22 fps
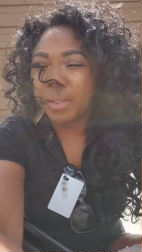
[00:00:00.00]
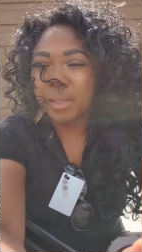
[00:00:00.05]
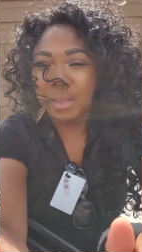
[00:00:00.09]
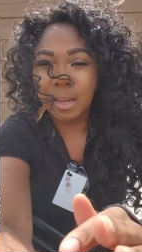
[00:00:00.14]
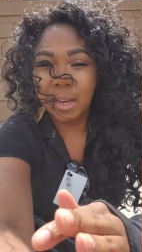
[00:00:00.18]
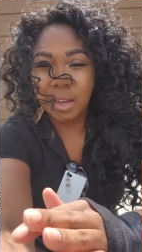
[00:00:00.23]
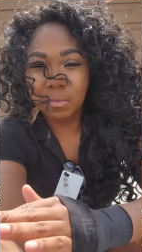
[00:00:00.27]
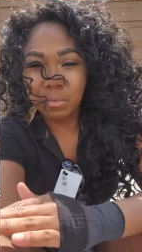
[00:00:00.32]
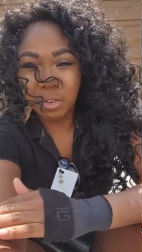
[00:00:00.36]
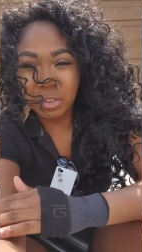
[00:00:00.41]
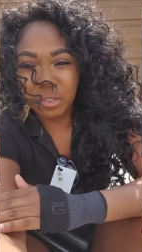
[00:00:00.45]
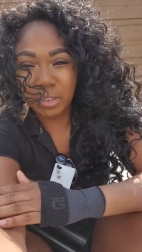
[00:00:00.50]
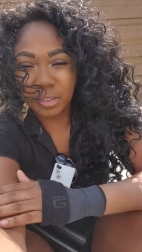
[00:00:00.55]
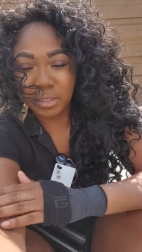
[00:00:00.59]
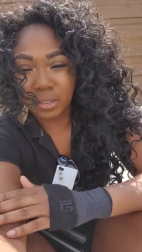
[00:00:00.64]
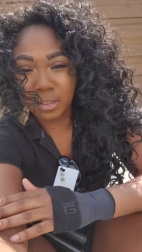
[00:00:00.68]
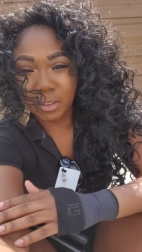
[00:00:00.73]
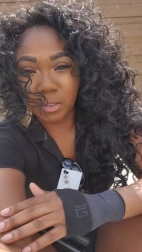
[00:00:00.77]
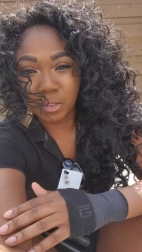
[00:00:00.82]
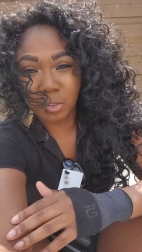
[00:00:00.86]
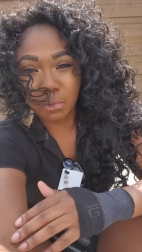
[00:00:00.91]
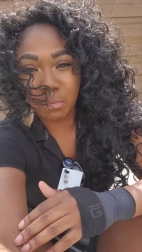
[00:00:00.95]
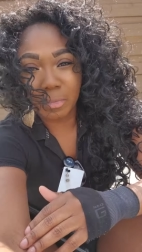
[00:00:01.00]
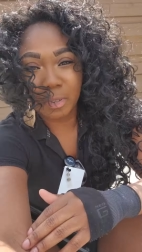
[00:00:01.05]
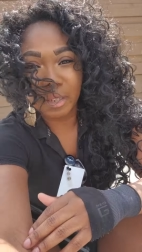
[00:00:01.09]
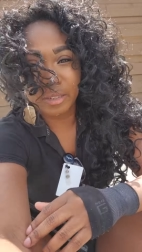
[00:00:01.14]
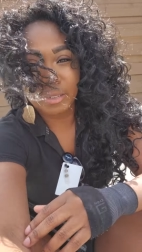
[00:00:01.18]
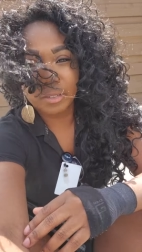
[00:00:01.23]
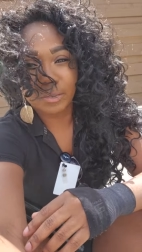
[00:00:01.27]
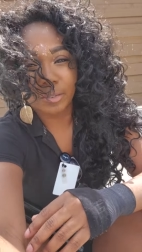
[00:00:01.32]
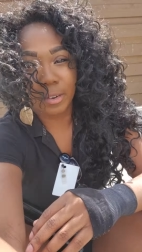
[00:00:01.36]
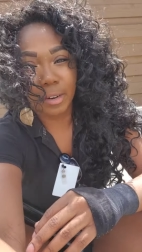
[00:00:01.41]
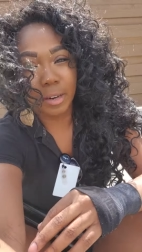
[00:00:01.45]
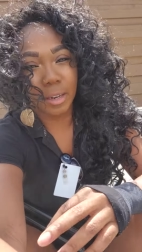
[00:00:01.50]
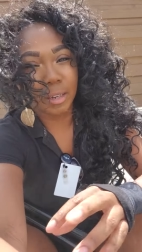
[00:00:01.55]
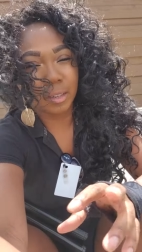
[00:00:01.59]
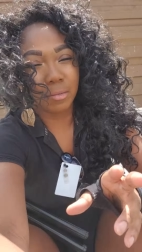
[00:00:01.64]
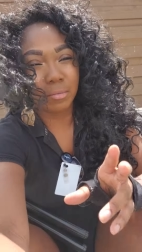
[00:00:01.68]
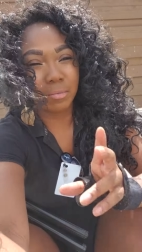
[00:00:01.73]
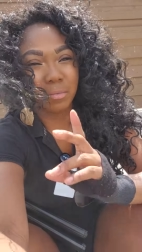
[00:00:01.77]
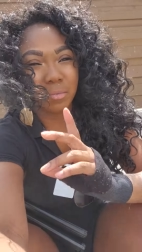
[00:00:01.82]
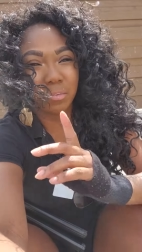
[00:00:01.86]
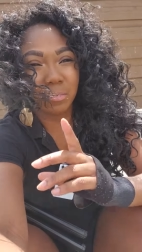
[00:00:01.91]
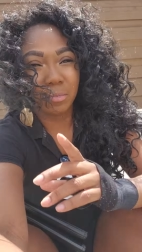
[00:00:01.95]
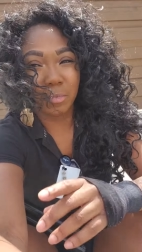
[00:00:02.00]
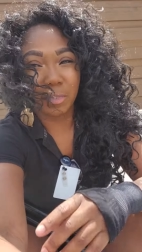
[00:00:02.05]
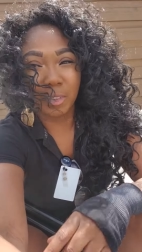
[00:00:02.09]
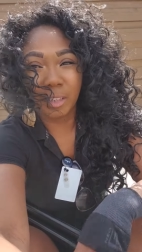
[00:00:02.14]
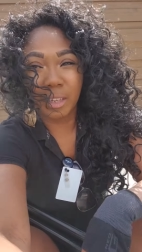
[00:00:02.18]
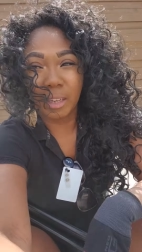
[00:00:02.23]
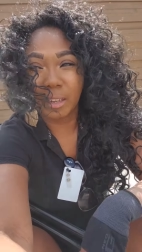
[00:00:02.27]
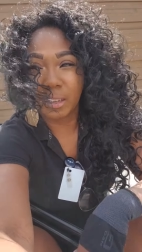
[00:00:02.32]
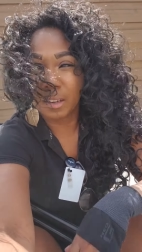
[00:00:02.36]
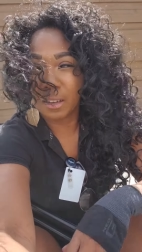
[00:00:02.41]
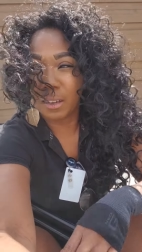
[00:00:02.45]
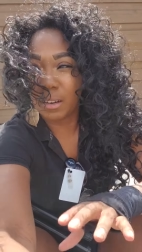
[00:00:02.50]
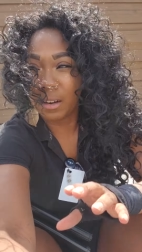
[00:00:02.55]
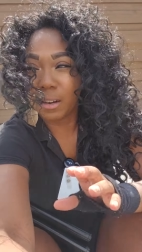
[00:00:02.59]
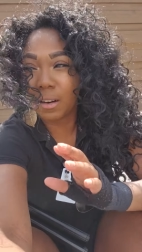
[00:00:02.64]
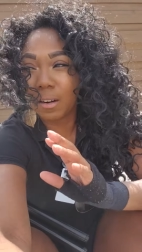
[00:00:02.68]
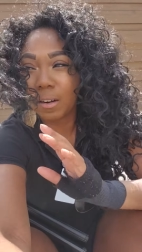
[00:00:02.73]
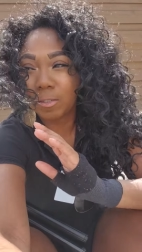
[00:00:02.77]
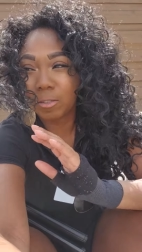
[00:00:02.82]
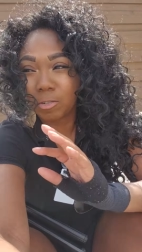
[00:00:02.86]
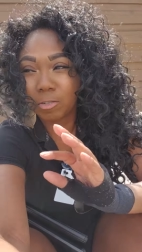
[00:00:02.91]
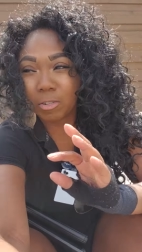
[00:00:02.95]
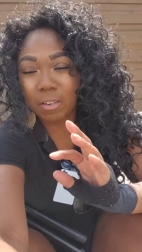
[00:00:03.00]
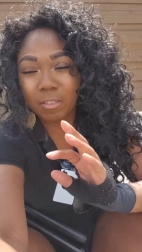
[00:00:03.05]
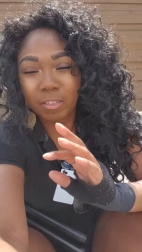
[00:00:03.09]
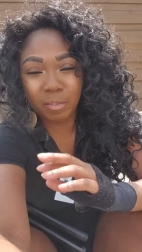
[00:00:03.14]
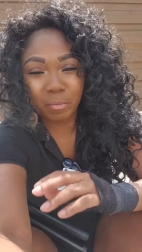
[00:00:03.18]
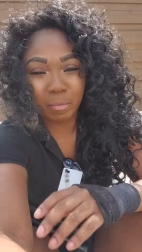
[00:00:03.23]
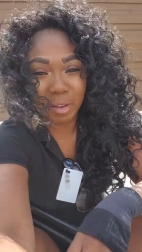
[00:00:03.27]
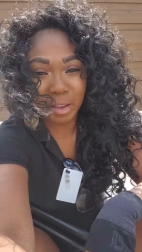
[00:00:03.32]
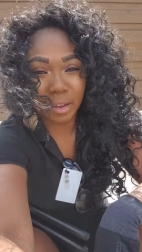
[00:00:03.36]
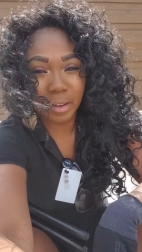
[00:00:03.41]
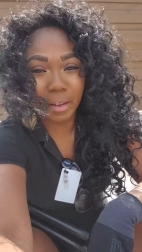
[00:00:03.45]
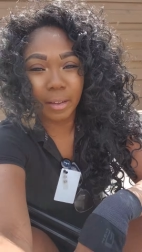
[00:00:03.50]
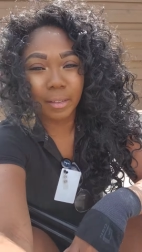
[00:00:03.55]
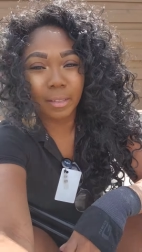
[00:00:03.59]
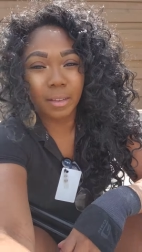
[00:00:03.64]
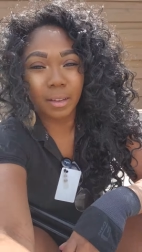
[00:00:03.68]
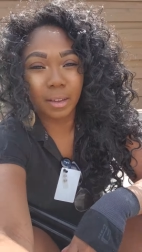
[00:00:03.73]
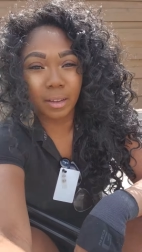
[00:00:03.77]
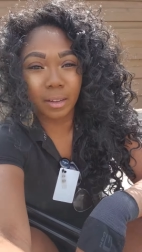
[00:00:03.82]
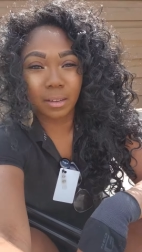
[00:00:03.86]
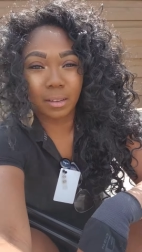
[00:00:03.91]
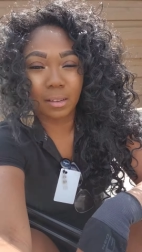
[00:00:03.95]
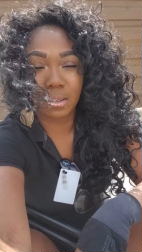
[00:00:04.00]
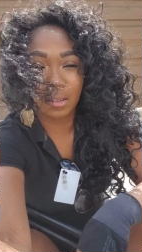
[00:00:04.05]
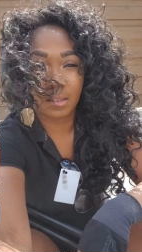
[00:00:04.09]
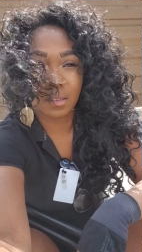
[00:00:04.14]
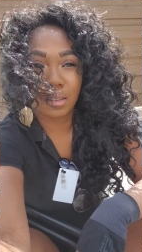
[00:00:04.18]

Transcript: loud music's a little much, right? When like cars are driving by, like,